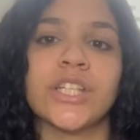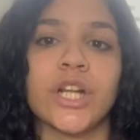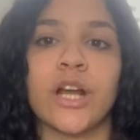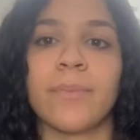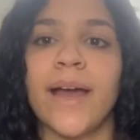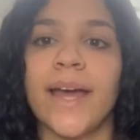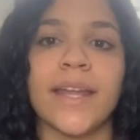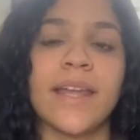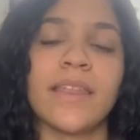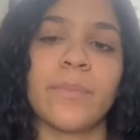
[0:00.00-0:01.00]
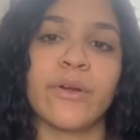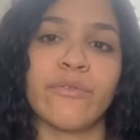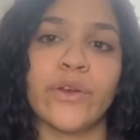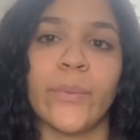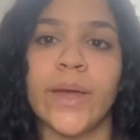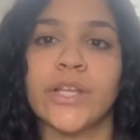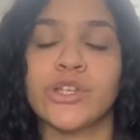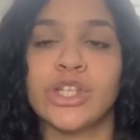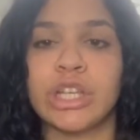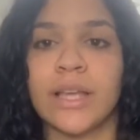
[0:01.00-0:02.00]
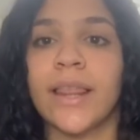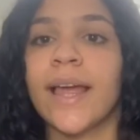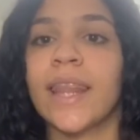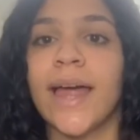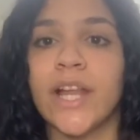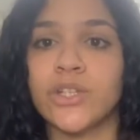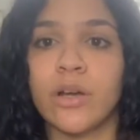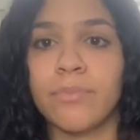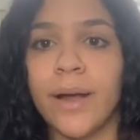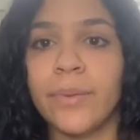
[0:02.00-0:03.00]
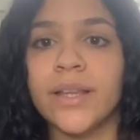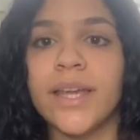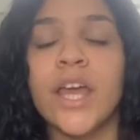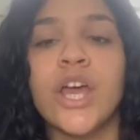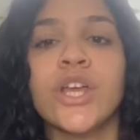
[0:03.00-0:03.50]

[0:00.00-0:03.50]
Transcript: her body the perfect way so she can like latch on properly.